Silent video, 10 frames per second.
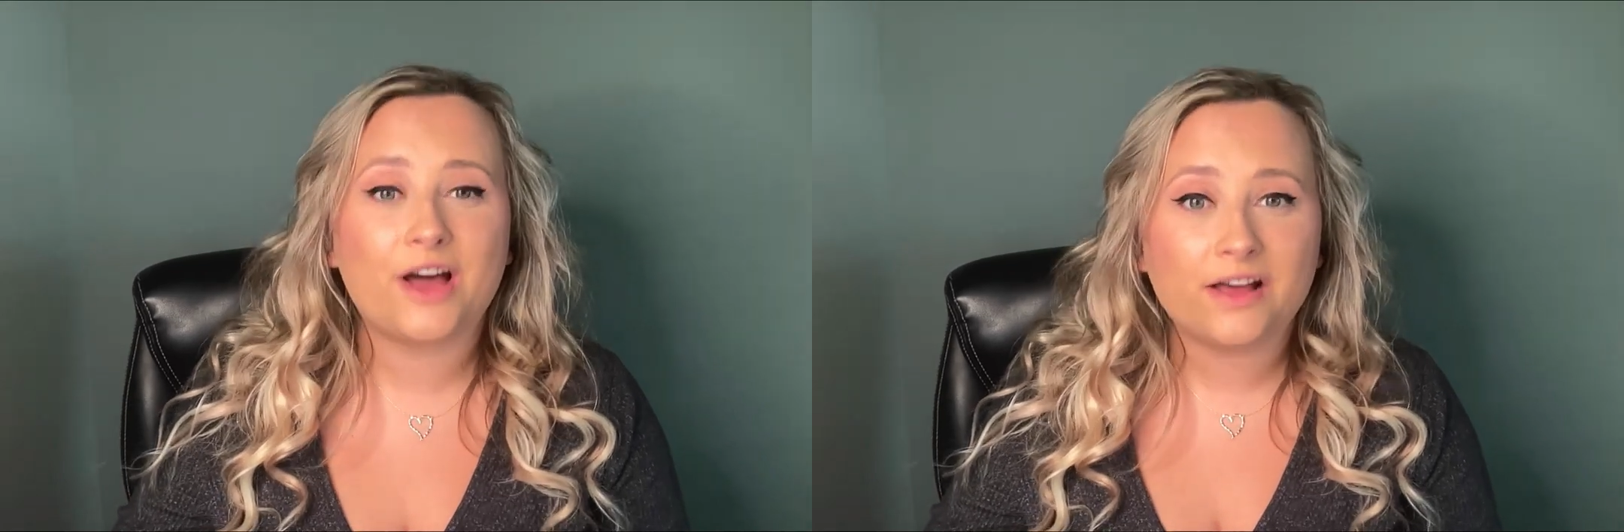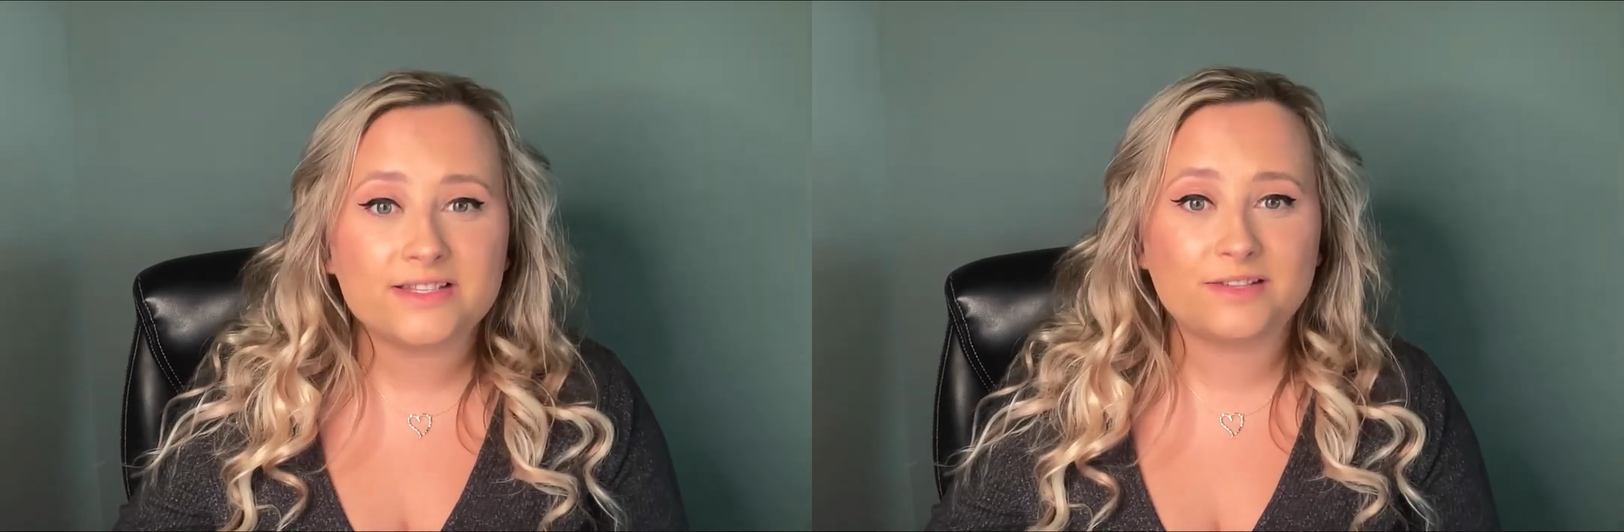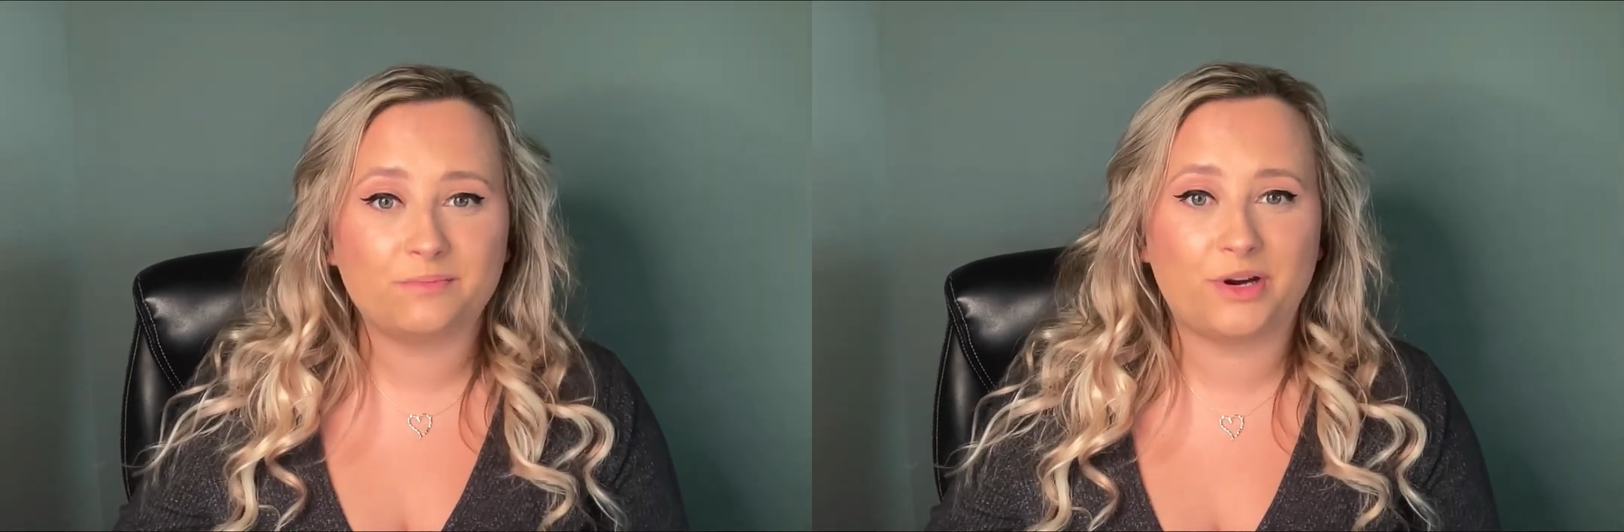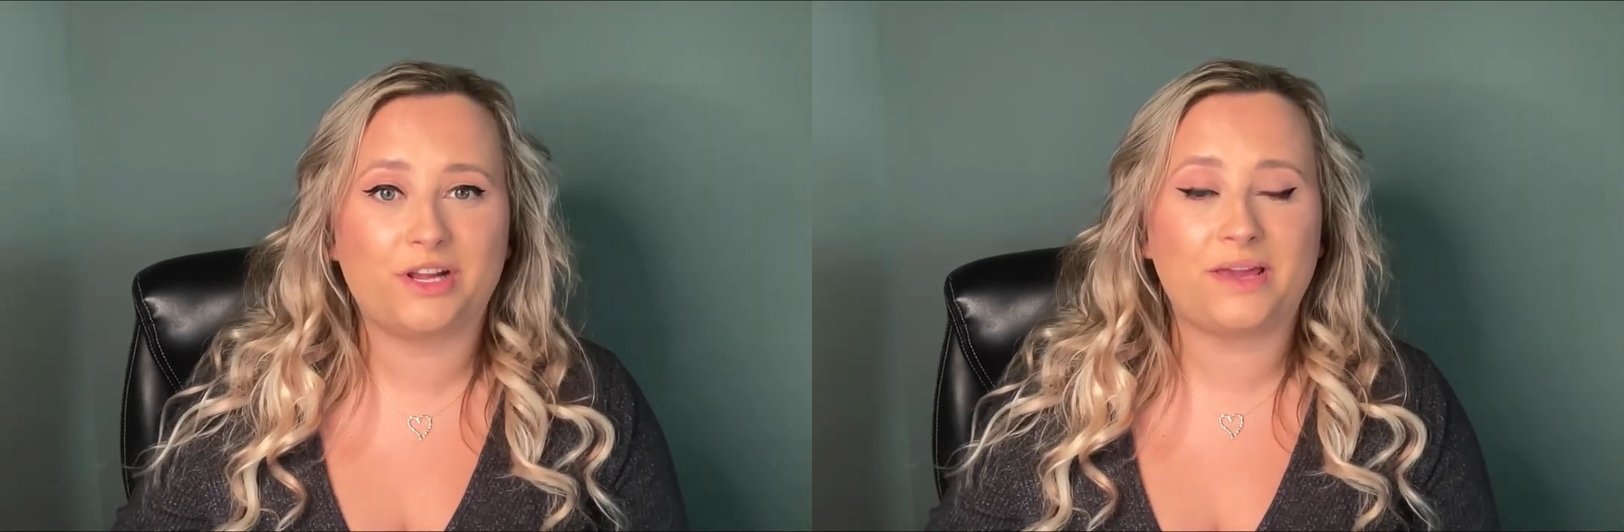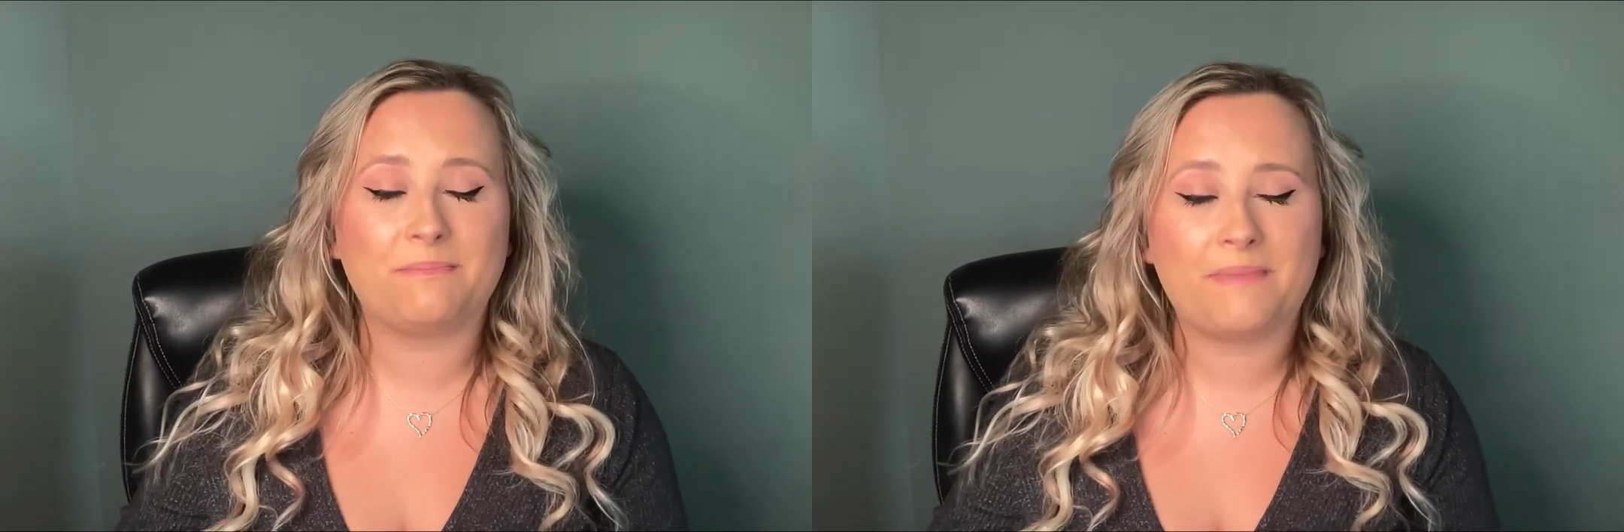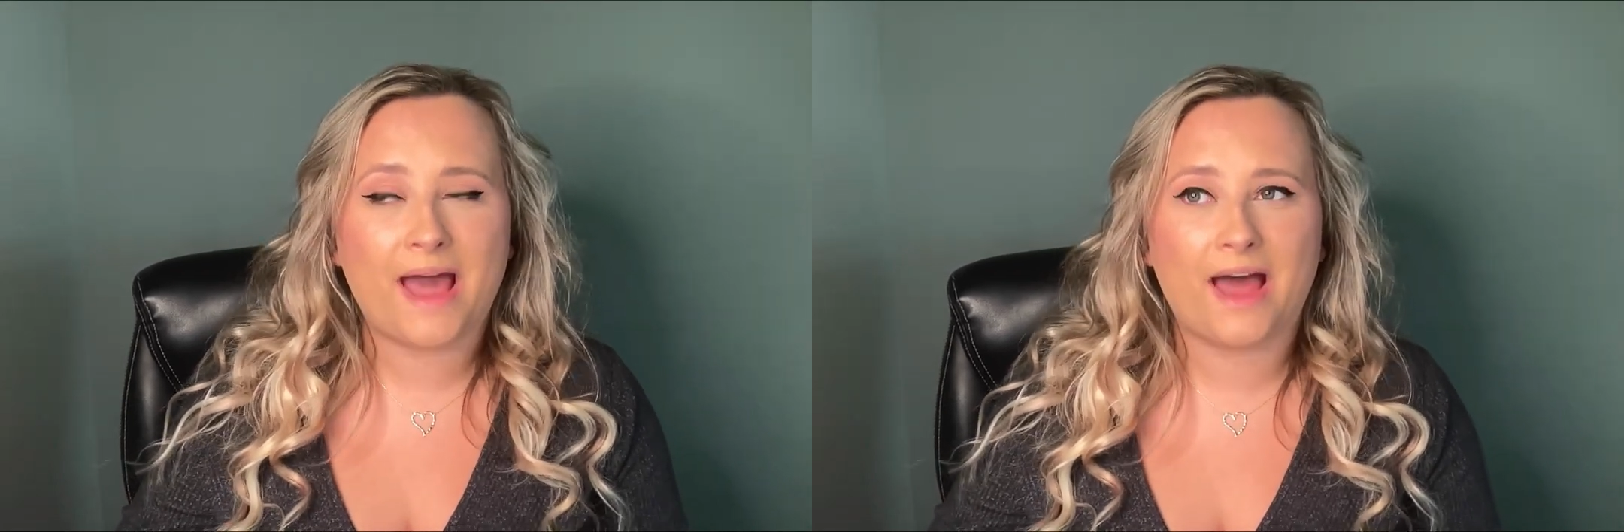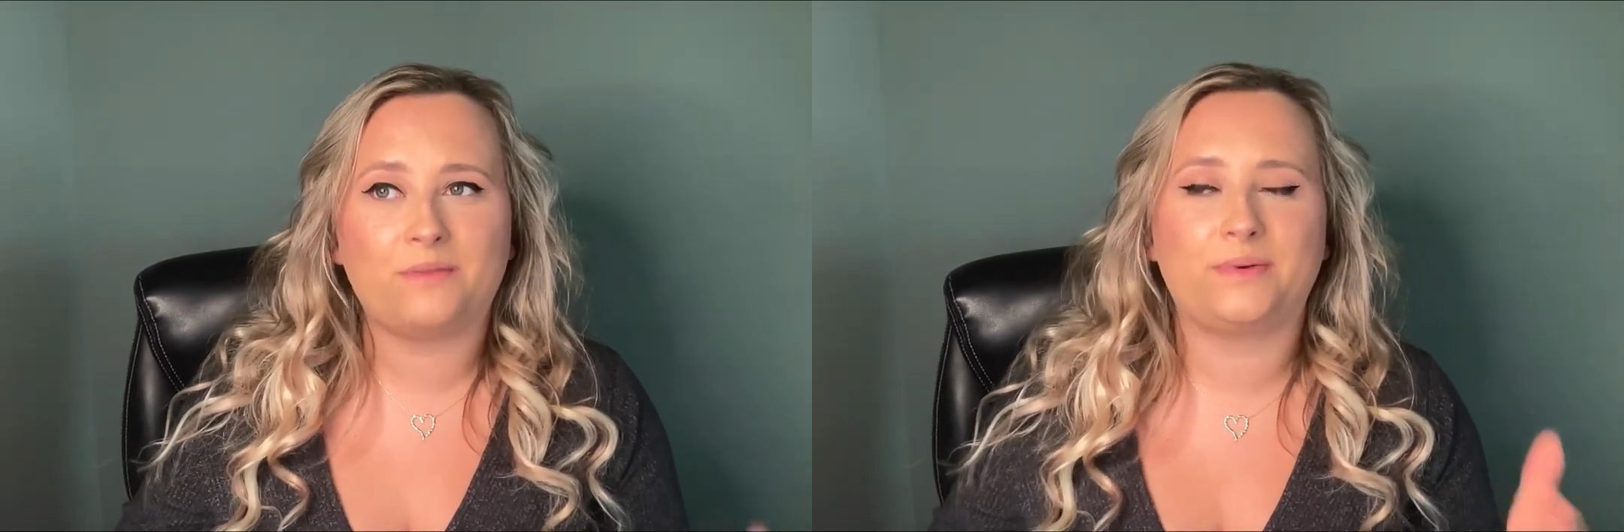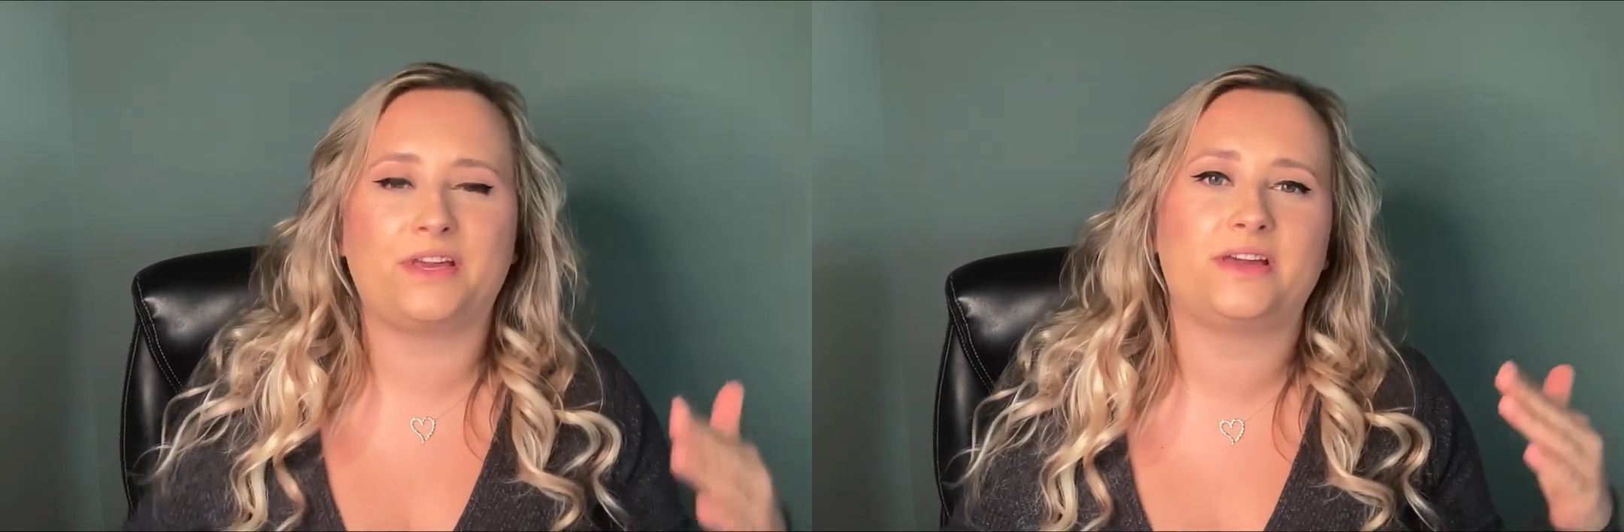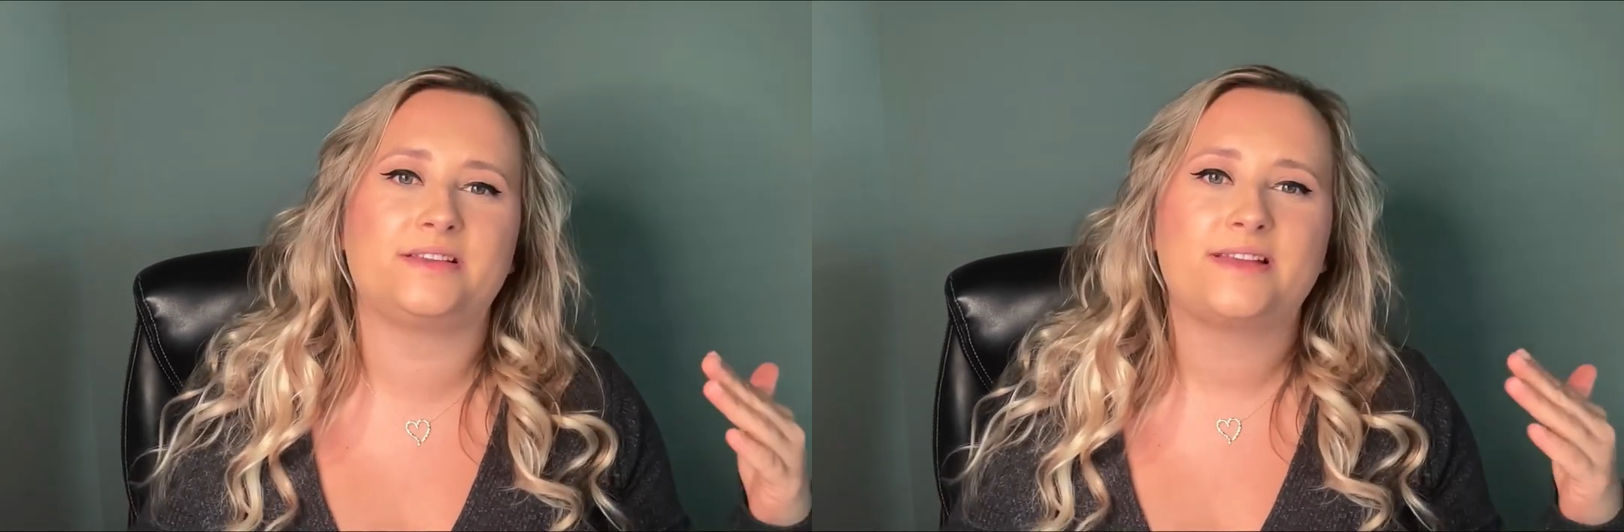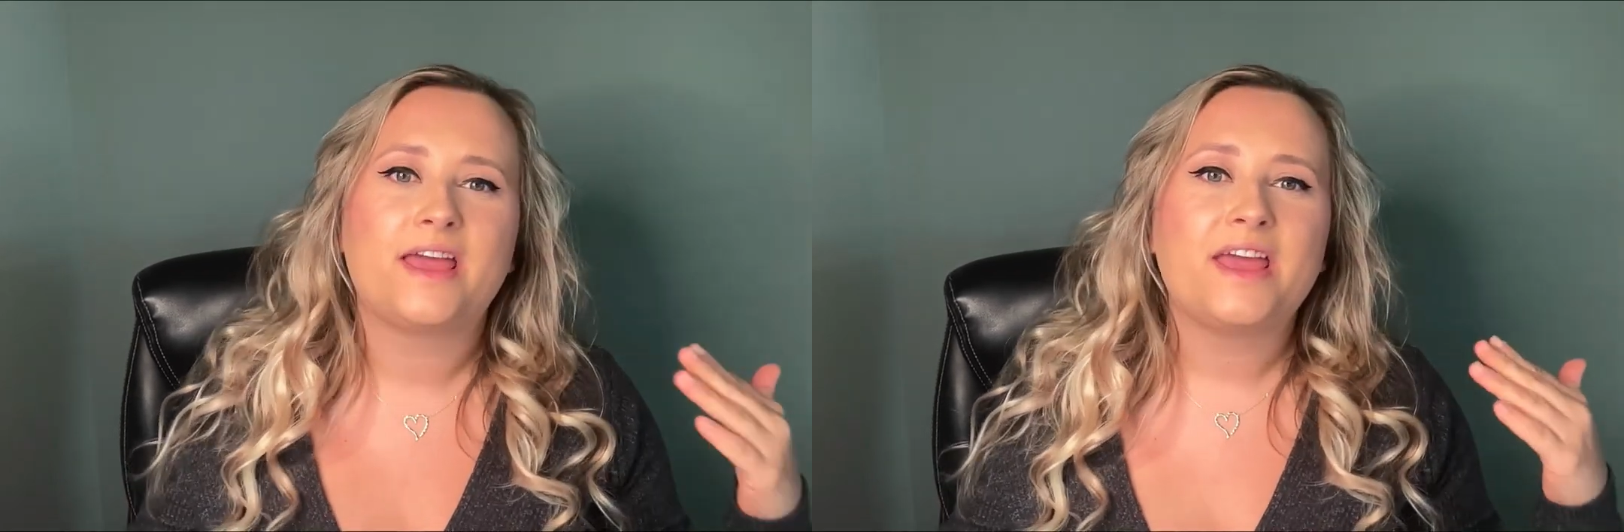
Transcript: a customer get mad because